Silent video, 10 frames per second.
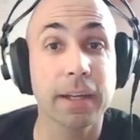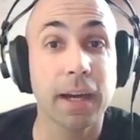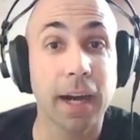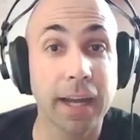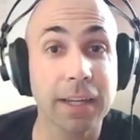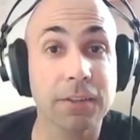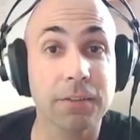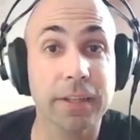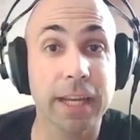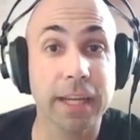I
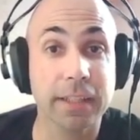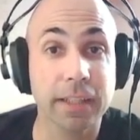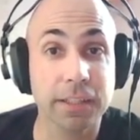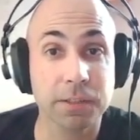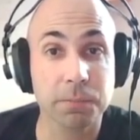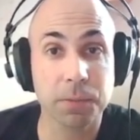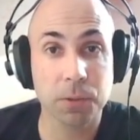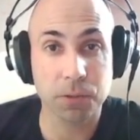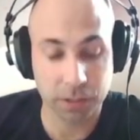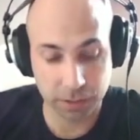create custom
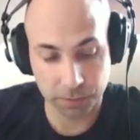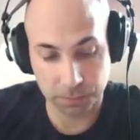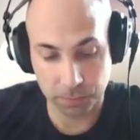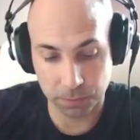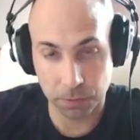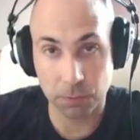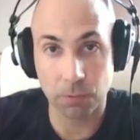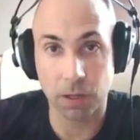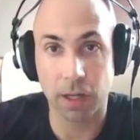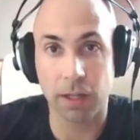processes for
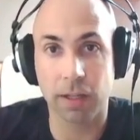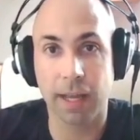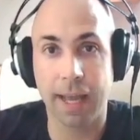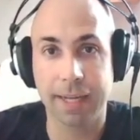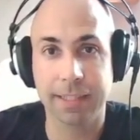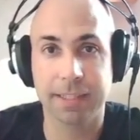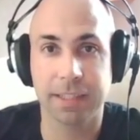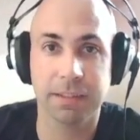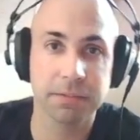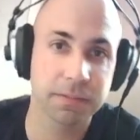while
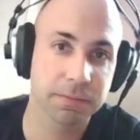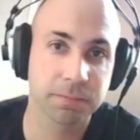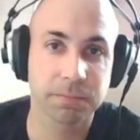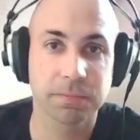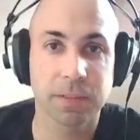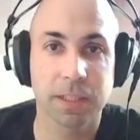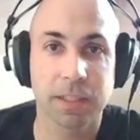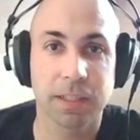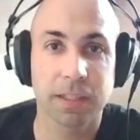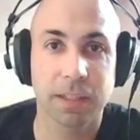active,
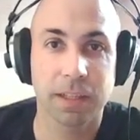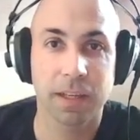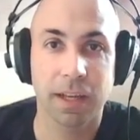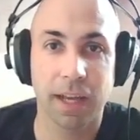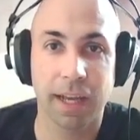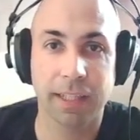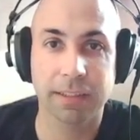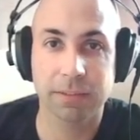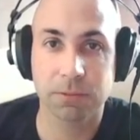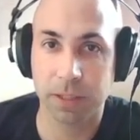
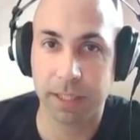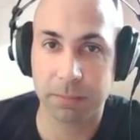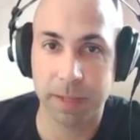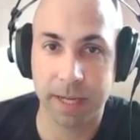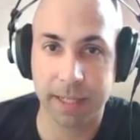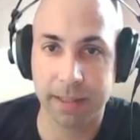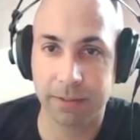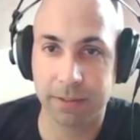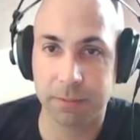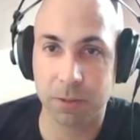and we'll get back in
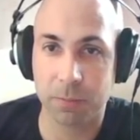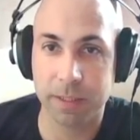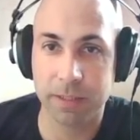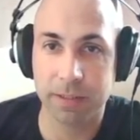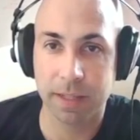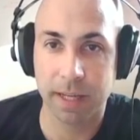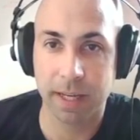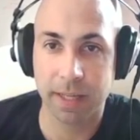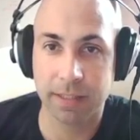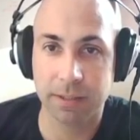there in a moment,
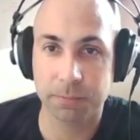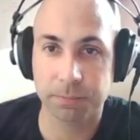and